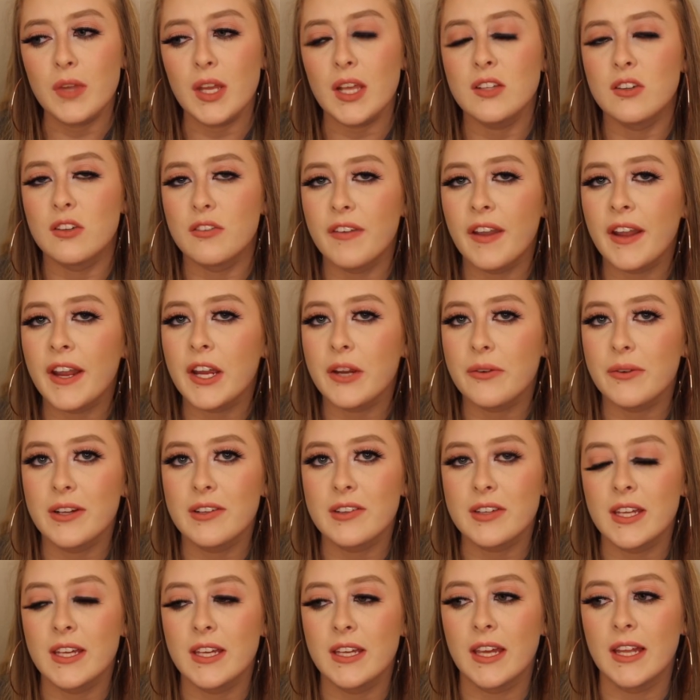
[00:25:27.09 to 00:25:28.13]
it's very
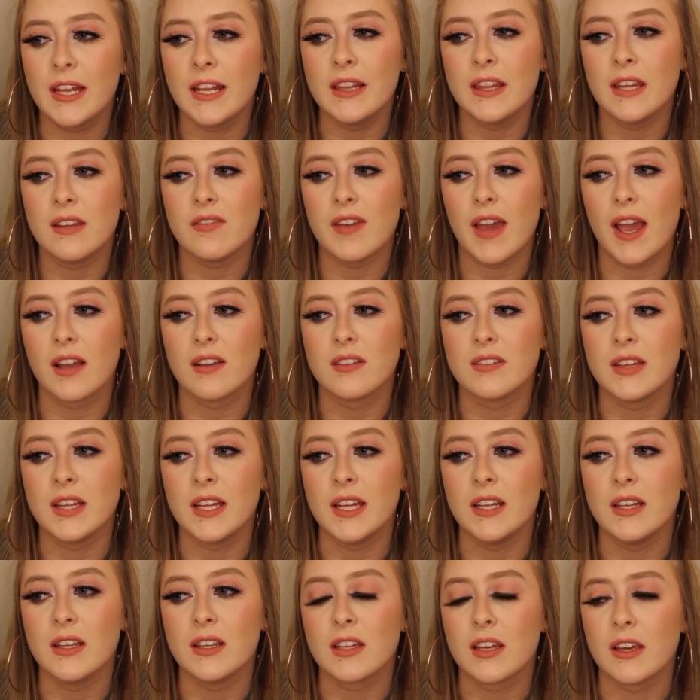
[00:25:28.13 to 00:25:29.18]
risky getting the
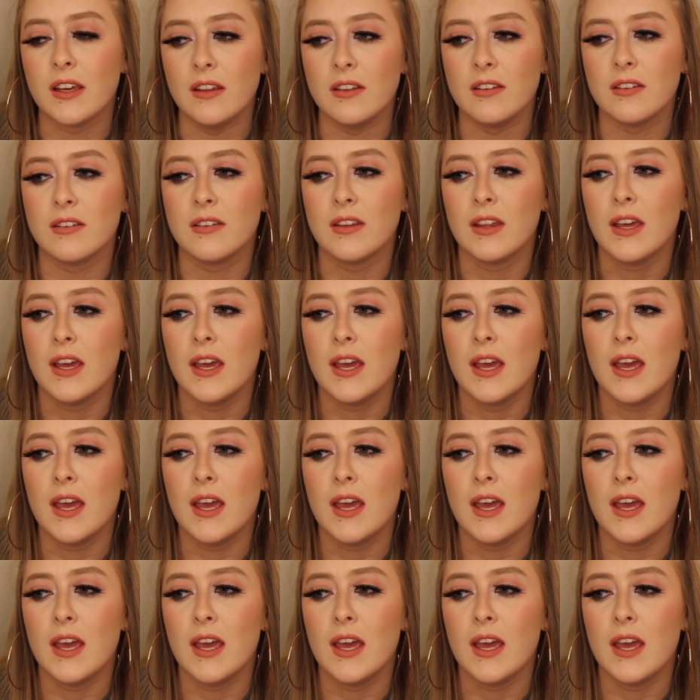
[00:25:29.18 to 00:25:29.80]
vaccine, because,